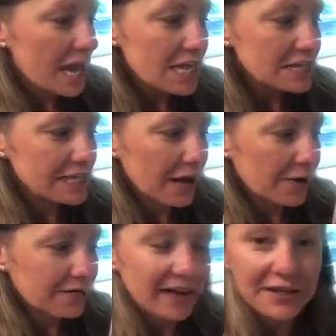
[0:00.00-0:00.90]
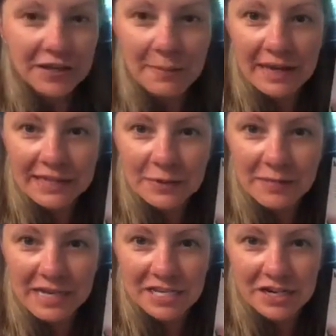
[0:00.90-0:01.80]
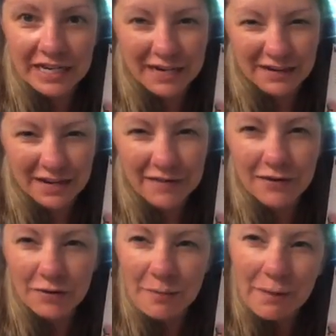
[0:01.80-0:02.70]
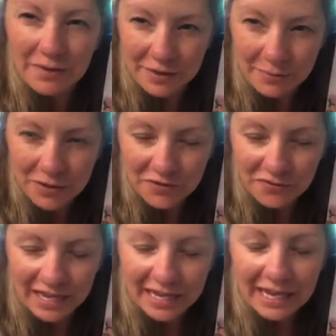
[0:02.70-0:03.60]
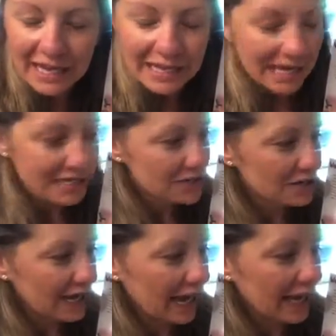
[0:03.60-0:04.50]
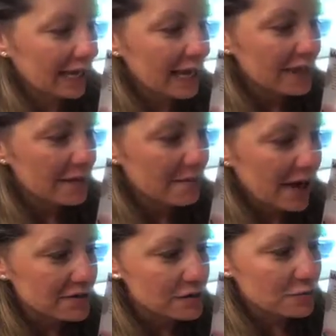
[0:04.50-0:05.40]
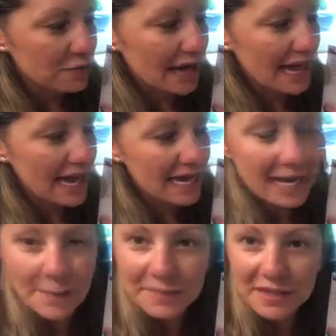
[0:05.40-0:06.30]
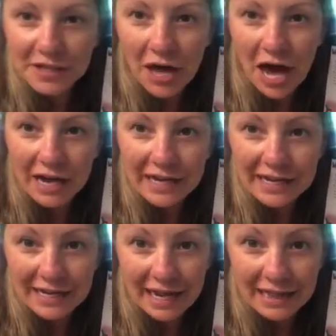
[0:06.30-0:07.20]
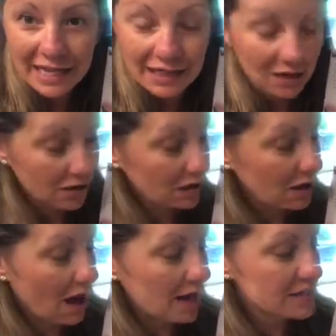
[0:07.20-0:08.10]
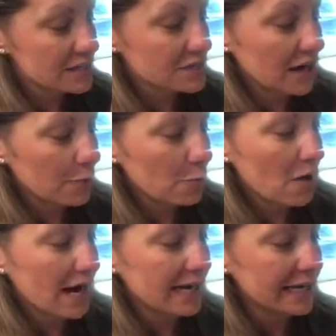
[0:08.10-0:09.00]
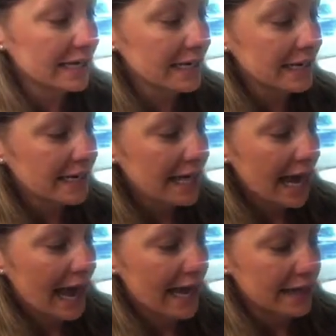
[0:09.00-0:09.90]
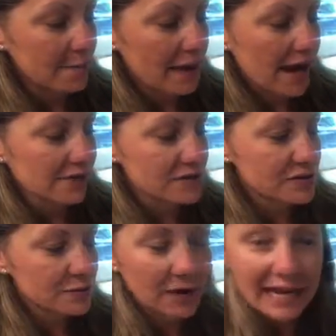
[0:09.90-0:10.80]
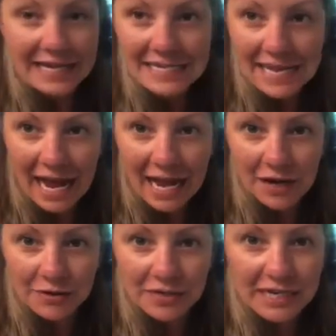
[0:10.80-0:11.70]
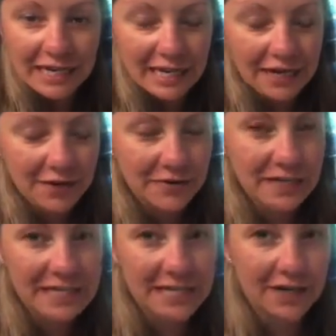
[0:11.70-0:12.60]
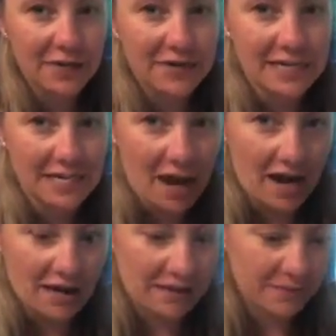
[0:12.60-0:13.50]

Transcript: So if I look at my little picture here, and if you remember the movie yesterday, the mouse ran up the clock, and then the clock struck 1, and the mouse ran down. Hickory, Dickory, Dock.